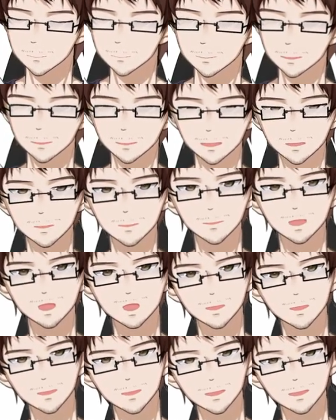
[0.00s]
Like
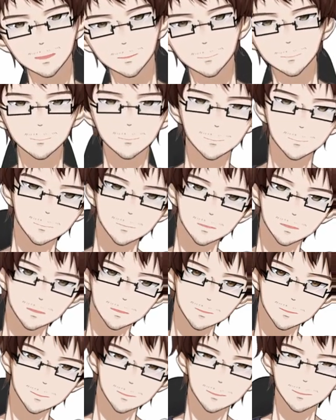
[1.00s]
Monika,
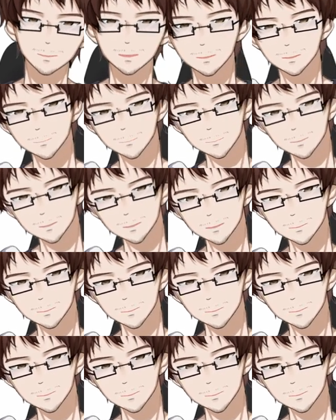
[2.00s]
Sayori, Natsuki,